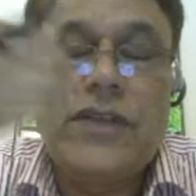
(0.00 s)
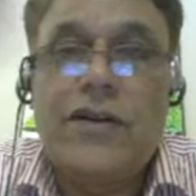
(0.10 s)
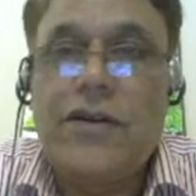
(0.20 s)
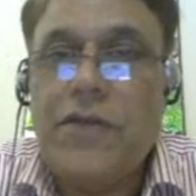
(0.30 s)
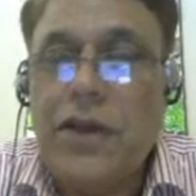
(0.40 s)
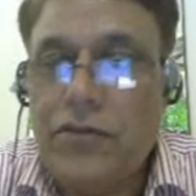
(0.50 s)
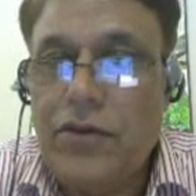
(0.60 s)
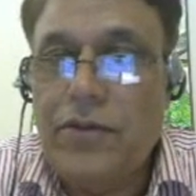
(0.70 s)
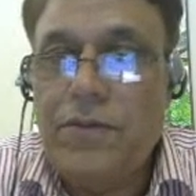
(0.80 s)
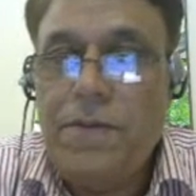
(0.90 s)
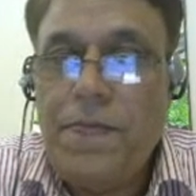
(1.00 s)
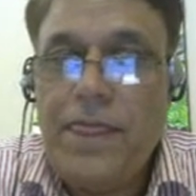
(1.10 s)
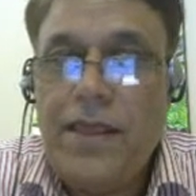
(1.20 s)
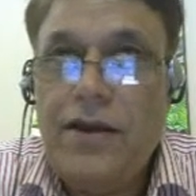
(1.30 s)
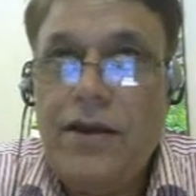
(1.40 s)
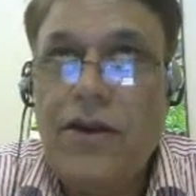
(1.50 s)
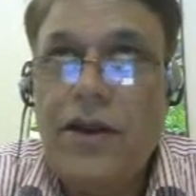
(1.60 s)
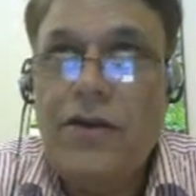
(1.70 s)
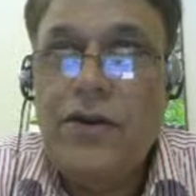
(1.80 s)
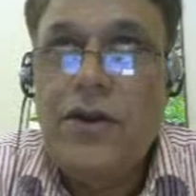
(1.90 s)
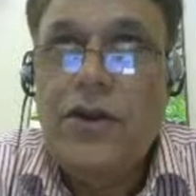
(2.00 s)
children as well. All right.